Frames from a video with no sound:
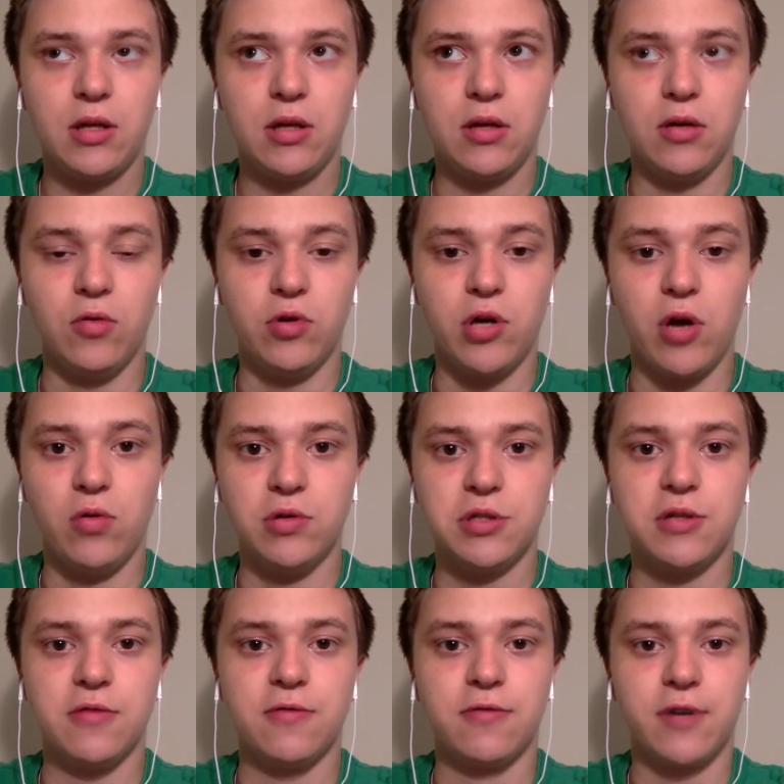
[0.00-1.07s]
you know,
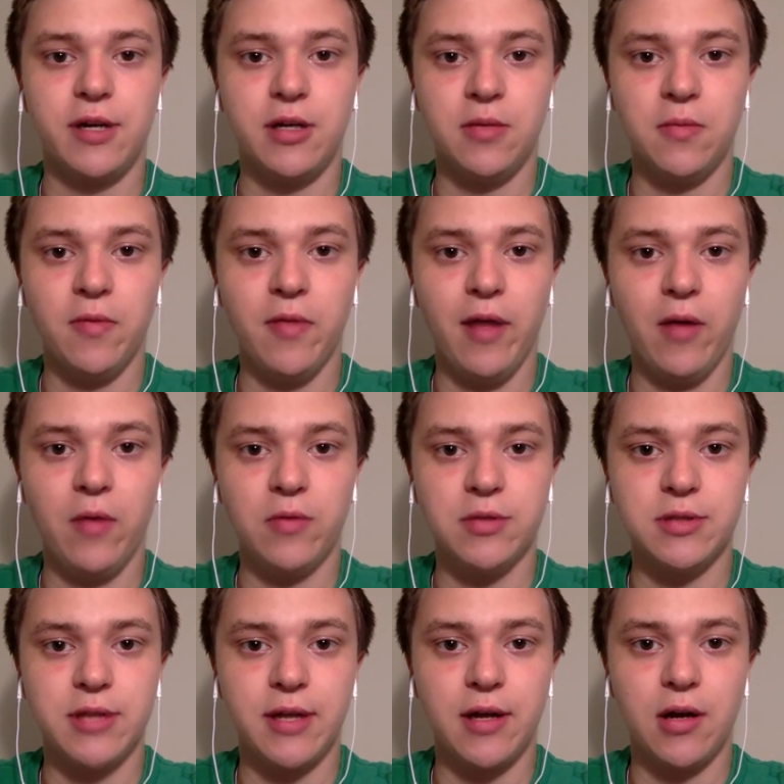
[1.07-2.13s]
ghost of freedom that was
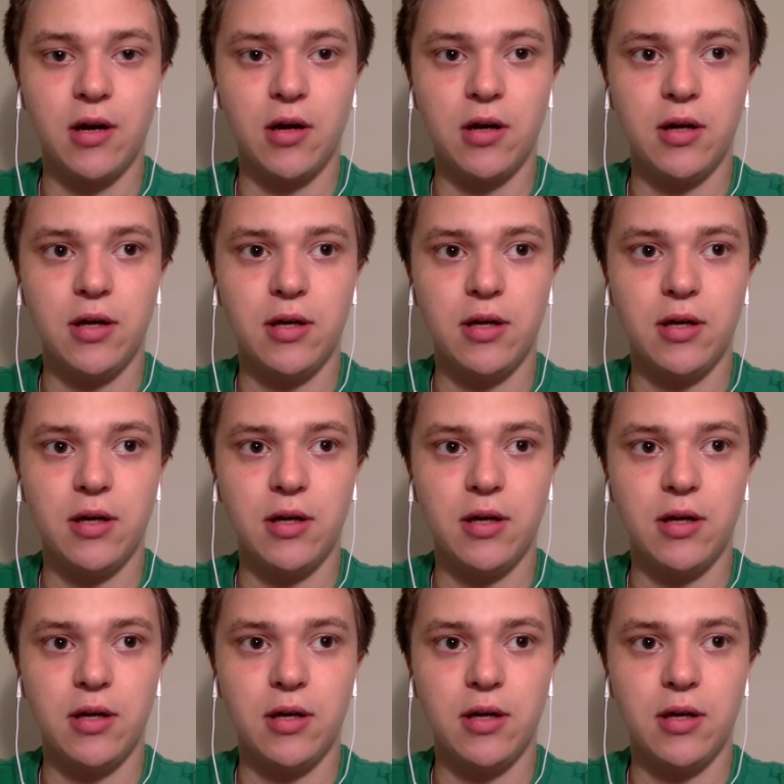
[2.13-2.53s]
there